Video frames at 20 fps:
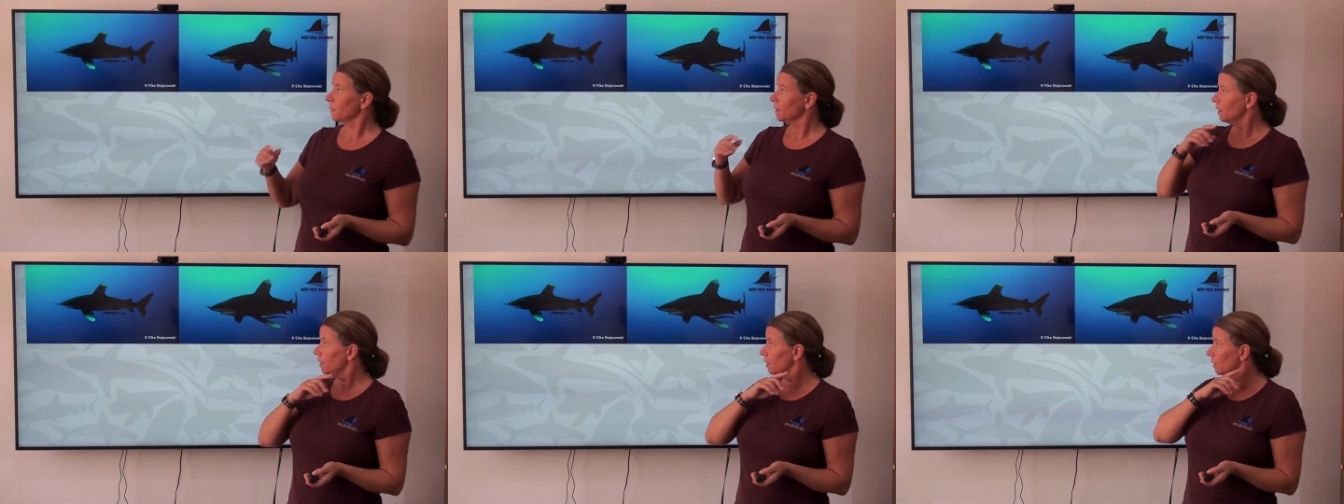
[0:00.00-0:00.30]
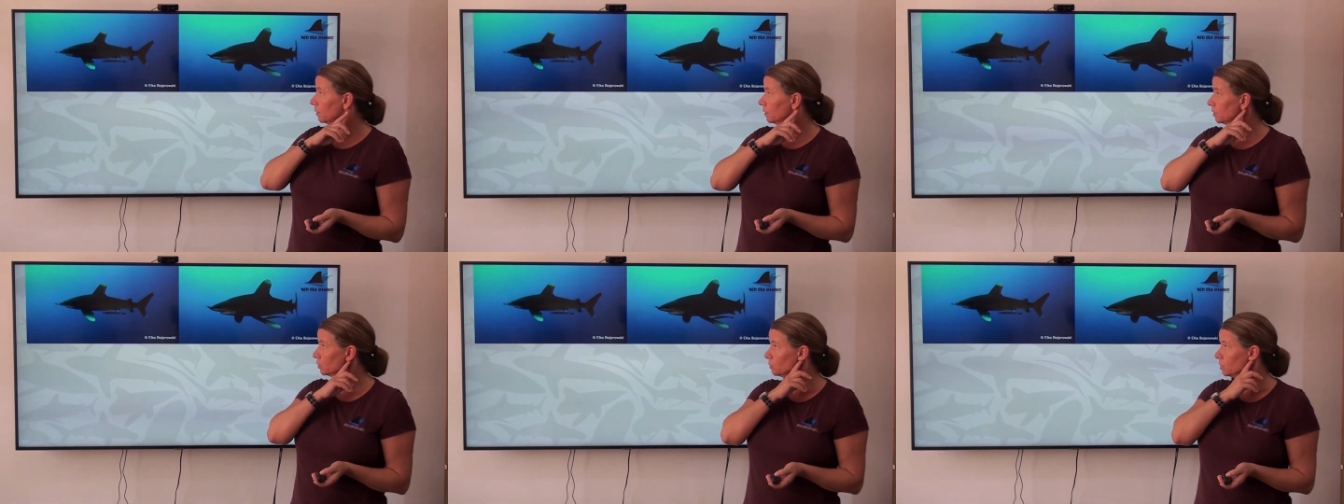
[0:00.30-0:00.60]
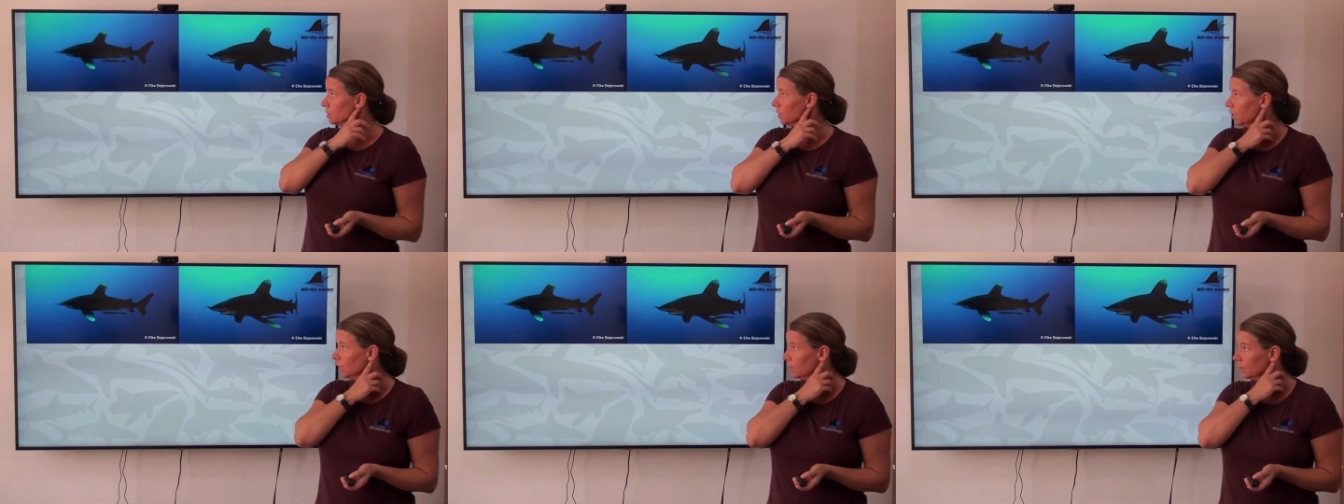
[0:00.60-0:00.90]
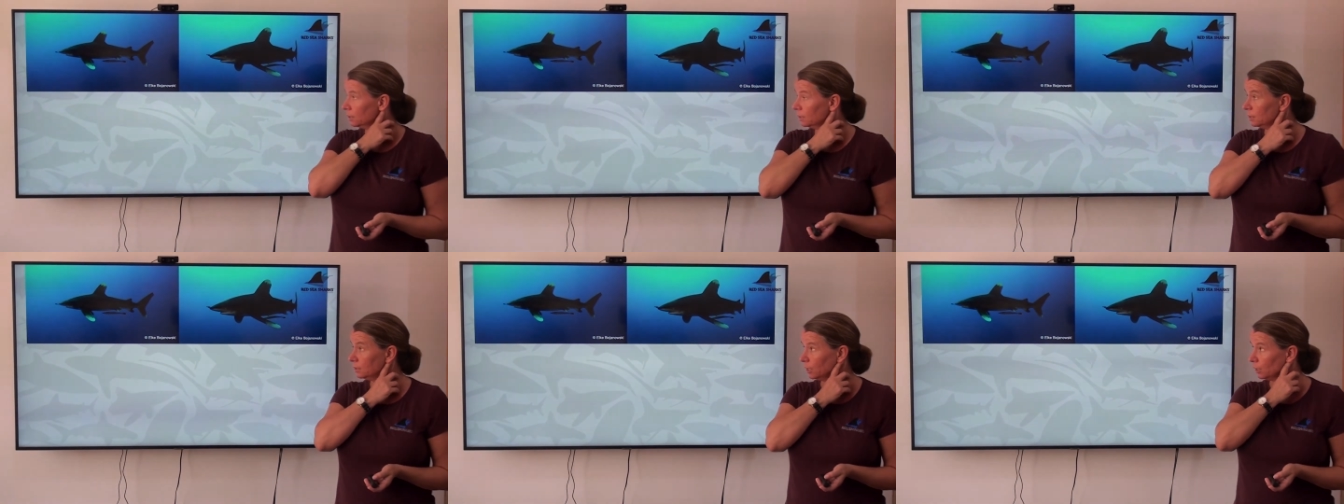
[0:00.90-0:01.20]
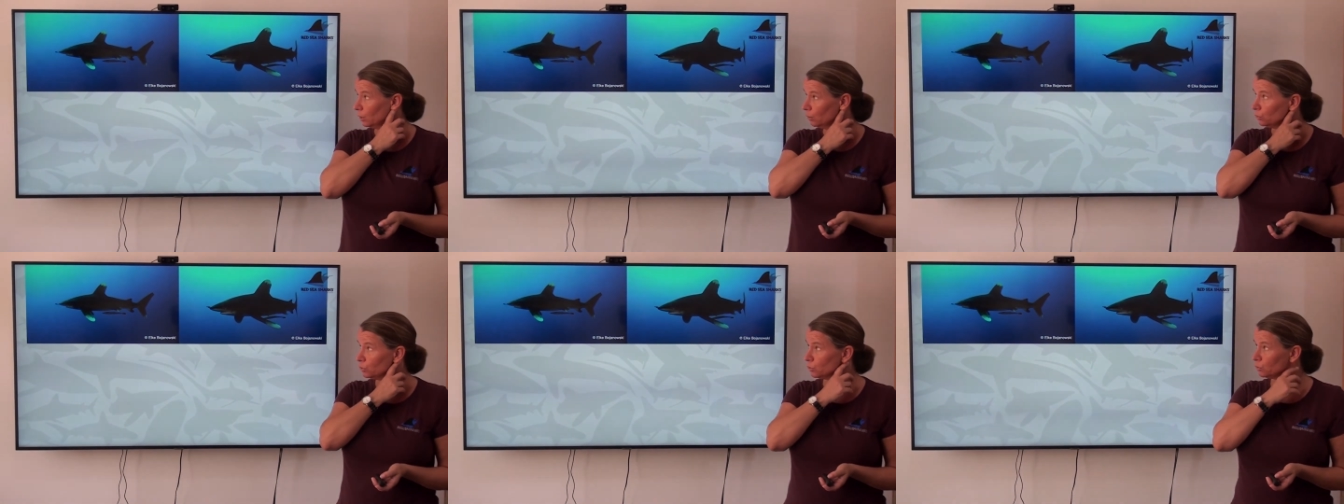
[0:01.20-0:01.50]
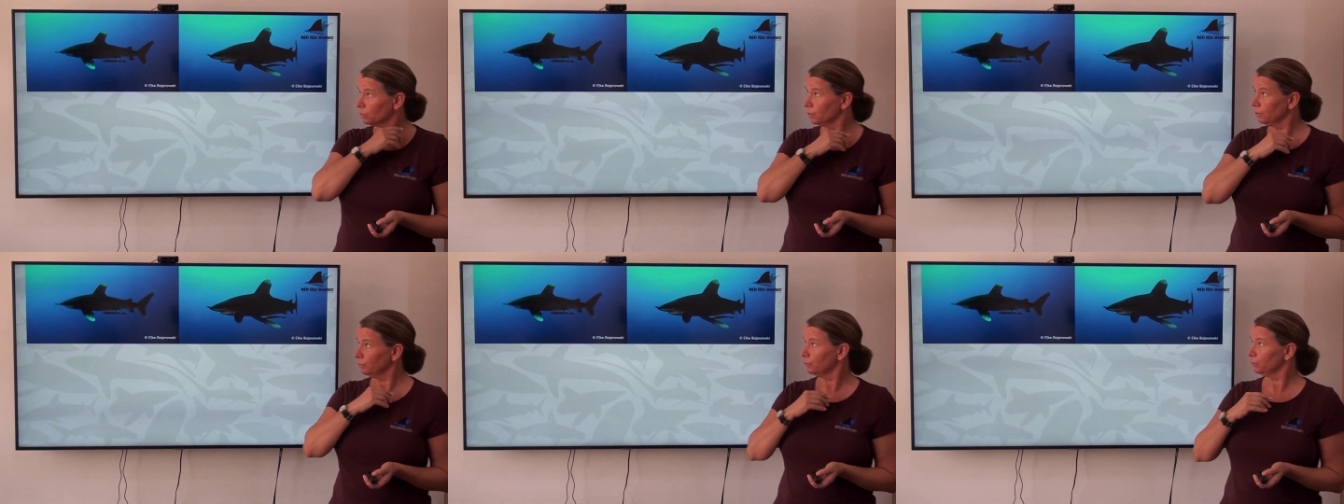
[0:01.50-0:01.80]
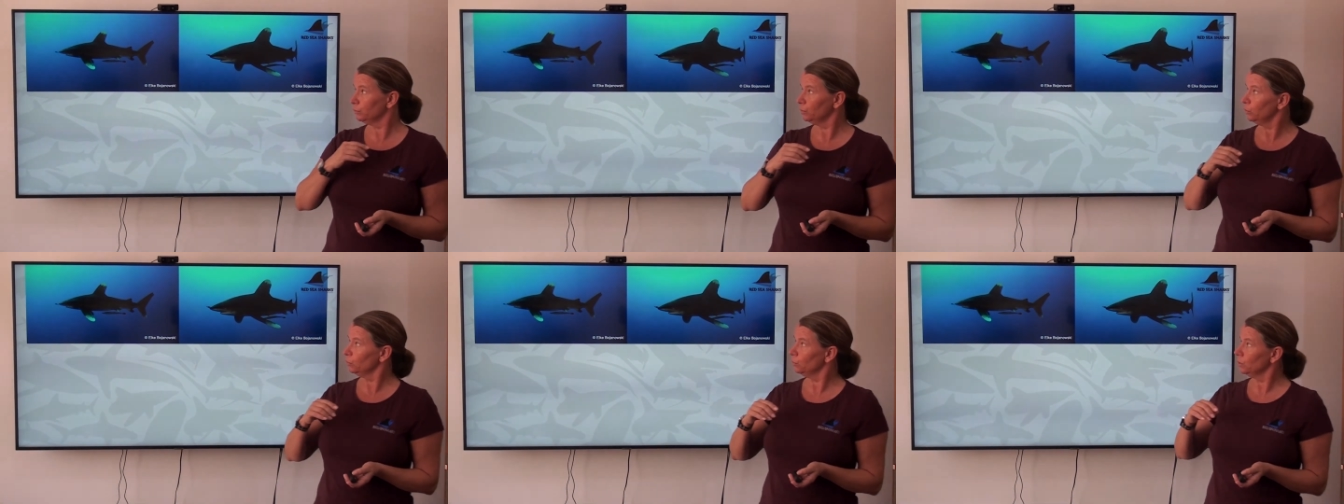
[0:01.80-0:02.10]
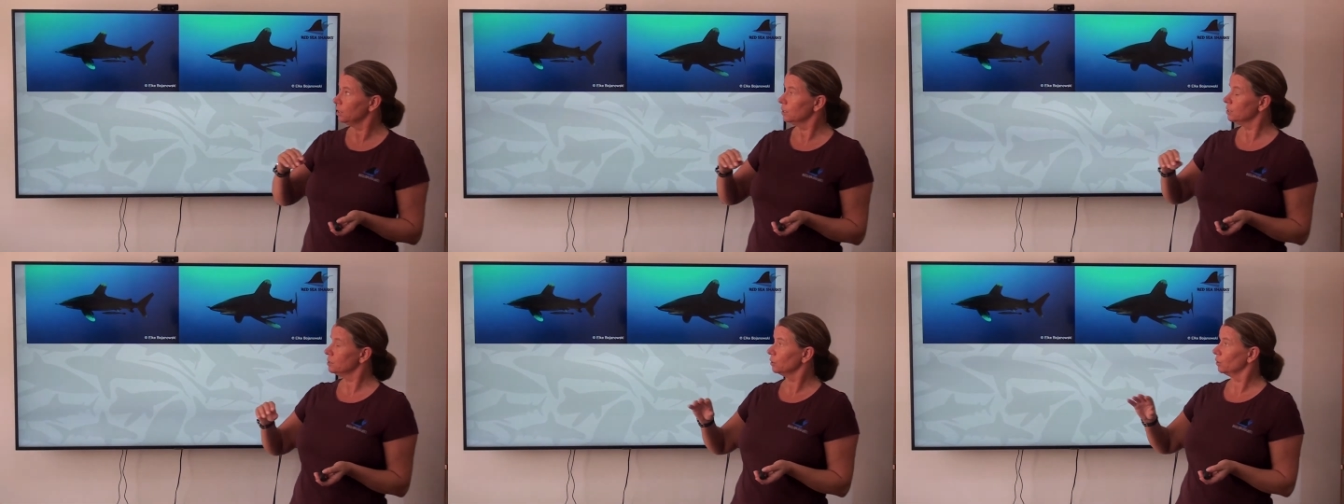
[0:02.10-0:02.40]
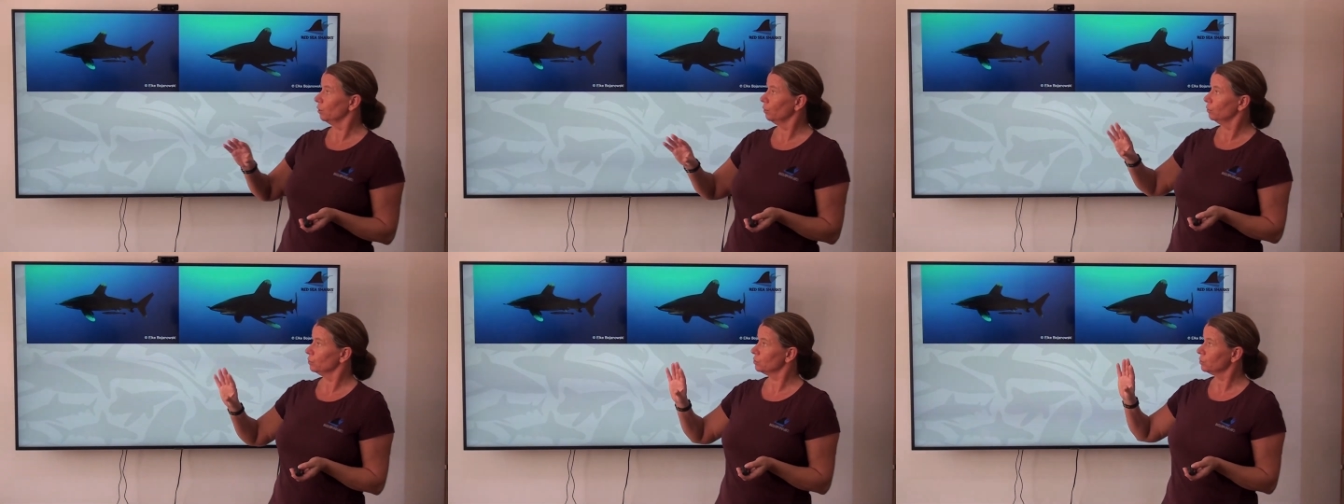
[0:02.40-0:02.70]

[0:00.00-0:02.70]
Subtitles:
This was taken in Daedalus Reef a few years ago.